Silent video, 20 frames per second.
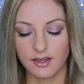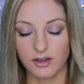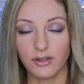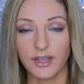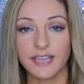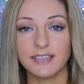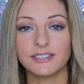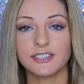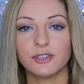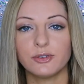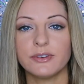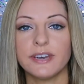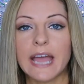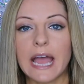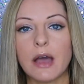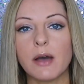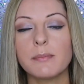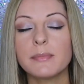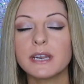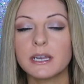Okay, so
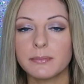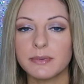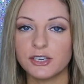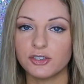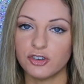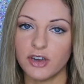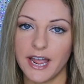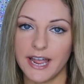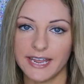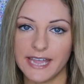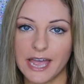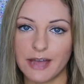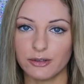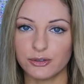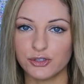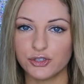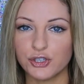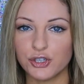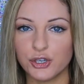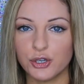now I'm going to be trying
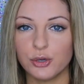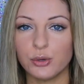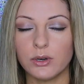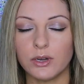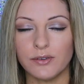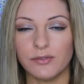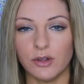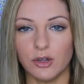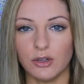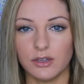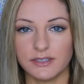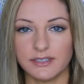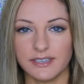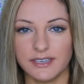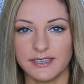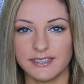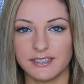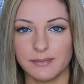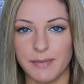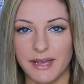out two of
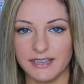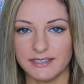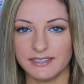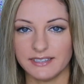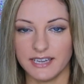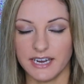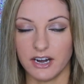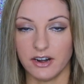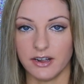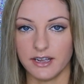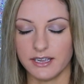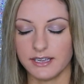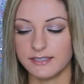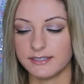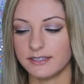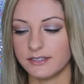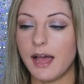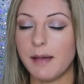Ulta's mascaras.